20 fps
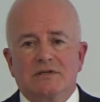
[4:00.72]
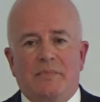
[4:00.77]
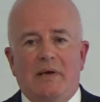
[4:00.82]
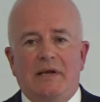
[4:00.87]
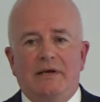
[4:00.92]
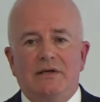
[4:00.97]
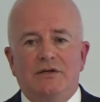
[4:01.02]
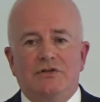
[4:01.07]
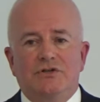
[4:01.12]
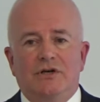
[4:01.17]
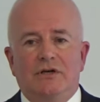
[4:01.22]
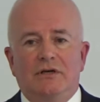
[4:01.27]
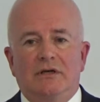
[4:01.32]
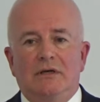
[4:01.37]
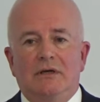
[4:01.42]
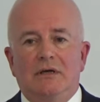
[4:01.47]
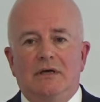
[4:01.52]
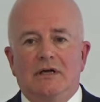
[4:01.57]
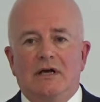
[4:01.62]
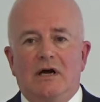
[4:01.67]
expenditure
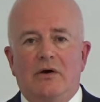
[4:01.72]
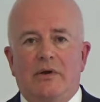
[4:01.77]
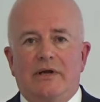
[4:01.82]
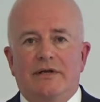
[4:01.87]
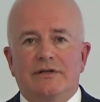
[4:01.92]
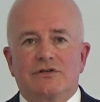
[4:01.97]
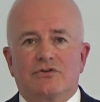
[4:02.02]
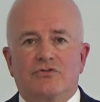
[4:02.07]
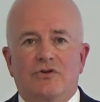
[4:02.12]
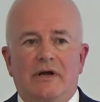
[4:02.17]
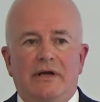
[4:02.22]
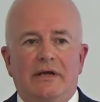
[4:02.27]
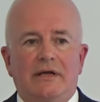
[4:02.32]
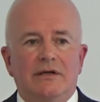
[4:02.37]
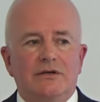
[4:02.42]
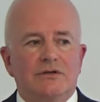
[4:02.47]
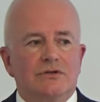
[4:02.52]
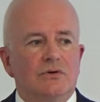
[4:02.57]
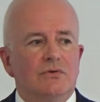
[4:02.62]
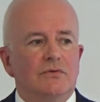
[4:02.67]
going
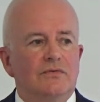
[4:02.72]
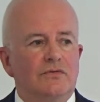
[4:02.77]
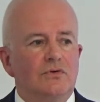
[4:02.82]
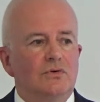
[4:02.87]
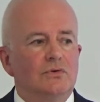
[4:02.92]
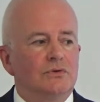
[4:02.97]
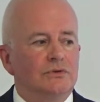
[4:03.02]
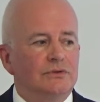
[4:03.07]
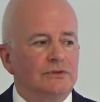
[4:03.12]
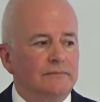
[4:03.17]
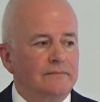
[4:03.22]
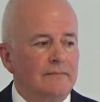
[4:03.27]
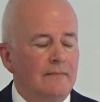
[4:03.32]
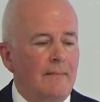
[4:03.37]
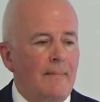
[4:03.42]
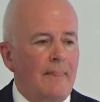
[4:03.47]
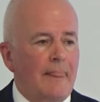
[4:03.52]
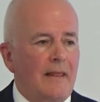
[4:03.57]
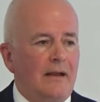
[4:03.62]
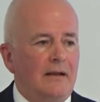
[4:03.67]
astray to fraud.
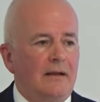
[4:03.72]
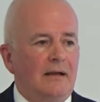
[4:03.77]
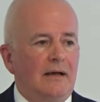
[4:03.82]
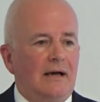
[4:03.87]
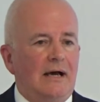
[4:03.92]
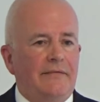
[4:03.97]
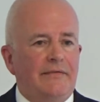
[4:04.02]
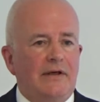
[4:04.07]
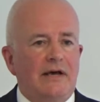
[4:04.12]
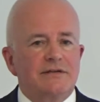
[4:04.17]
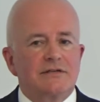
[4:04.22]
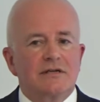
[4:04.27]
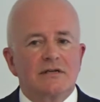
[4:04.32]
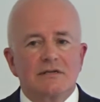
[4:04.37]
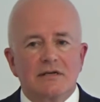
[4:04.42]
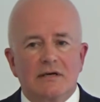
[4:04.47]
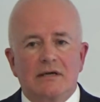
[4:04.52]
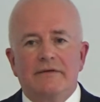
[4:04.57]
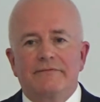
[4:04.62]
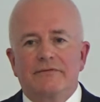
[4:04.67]
And that's a
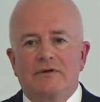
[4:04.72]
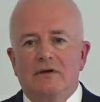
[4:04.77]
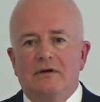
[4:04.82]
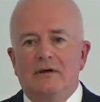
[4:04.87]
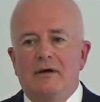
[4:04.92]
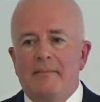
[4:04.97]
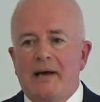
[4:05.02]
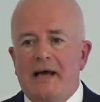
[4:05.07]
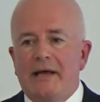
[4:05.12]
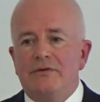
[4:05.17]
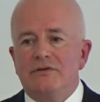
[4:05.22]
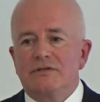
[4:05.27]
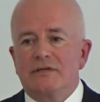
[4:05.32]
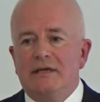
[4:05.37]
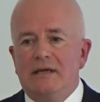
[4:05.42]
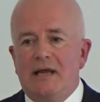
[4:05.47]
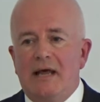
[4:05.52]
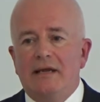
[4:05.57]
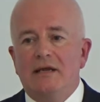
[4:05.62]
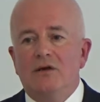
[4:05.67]
significant
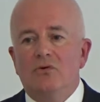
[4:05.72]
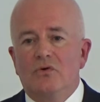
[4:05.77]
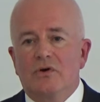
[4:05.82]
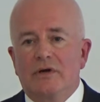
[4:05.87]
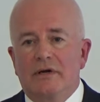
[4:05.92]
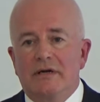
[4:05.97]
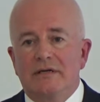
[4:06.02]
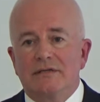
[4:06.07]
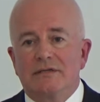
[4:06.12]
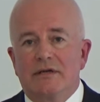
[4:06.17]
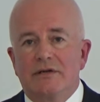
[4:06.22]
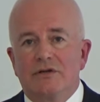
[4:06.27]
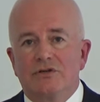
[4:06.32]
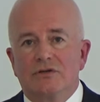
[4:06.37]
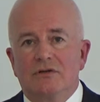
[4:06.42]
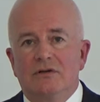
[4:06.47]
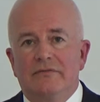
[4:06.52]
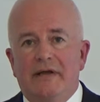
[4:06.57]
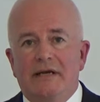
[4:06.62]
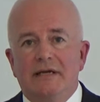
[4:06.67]
amount in any
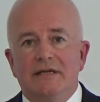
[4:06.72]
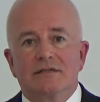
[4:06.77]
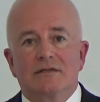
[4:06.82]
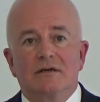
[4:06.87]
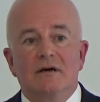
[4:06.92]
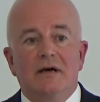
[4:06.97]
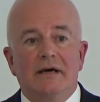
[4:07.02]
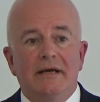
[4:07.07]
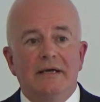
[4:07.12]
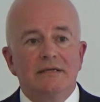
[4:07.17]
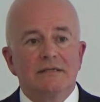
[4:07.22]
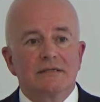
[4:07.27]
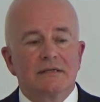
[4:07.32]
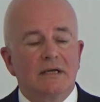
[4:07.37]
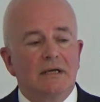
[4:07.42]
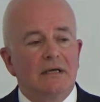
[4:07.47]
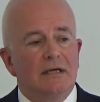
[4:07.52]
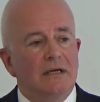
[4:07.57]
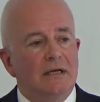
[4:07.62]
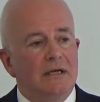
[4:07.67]
organisation of any
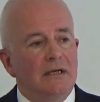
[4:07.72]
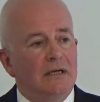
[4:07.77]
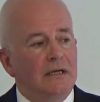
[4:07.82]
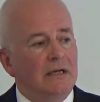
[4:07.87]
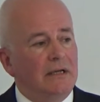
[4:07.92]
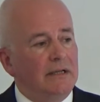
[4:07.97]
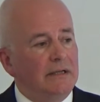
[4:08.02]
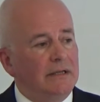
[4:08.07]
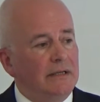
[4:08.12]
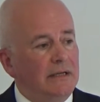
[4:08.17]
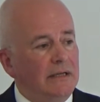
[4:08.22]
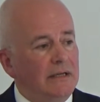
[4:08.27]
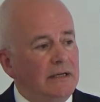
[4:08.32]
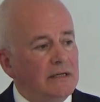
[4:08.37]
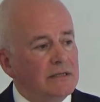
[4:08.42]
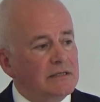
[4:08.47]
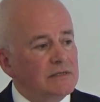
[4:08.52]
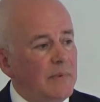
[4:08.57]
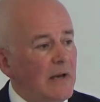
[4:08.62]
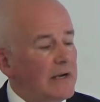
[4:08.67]
size.
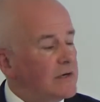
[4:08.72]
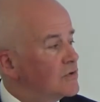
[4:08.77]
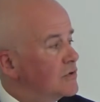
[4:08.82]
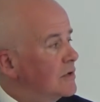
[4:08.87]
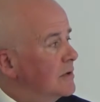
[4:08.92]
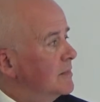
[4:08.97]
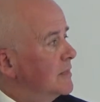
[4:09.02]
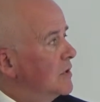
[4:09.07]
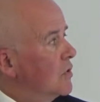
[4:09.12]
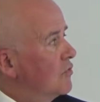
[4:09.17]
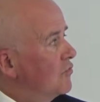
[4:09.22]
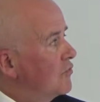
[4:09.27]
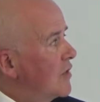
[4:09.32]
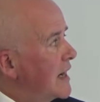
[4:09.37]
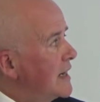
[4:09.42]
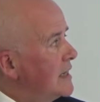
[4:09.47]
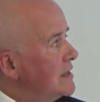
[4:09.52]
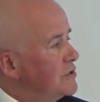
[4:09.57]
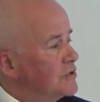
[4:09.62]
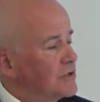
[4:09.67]
The spectrum or
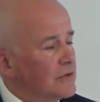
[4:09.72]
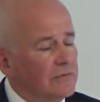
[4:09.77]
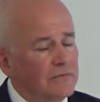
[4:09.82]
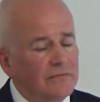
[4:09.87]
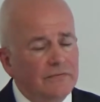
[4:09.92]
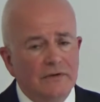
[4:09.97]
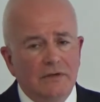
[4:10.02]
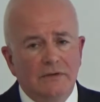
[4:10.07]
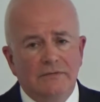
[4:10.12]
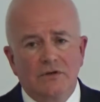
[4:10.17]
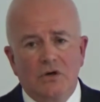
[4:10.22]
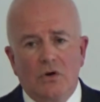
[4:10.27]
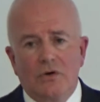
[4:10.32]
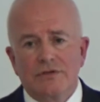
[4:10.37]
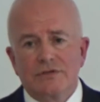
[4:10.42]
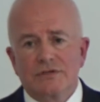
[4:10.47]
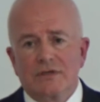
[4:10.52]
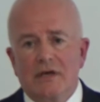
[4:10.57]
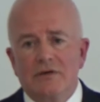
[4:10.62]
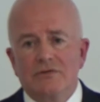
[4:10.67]
range of
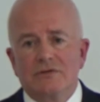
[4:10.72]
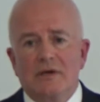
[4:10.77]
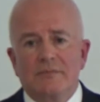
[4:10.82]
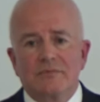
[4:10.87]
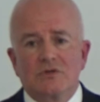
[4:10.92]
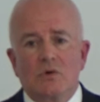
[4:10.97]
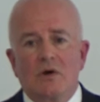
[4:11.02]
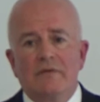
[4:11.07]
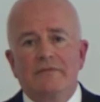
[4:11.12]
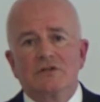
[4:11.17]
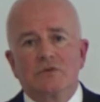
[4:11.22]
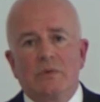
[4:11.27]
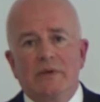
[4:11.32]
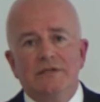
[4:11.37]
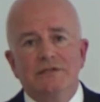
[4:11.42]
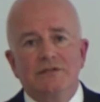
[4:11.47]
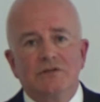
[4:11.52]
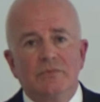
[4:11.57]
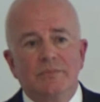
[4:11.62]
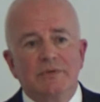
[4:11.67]
costs goes up to over
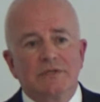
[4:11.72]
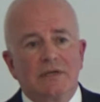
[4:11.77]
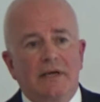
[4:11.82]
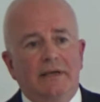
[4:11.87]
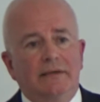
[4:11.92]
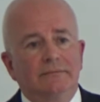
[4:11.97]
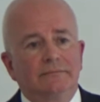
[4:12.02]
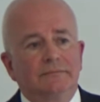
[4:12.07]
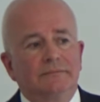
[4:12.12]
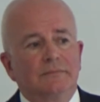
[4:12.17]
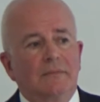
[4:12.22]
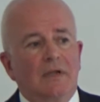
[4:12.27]
22%.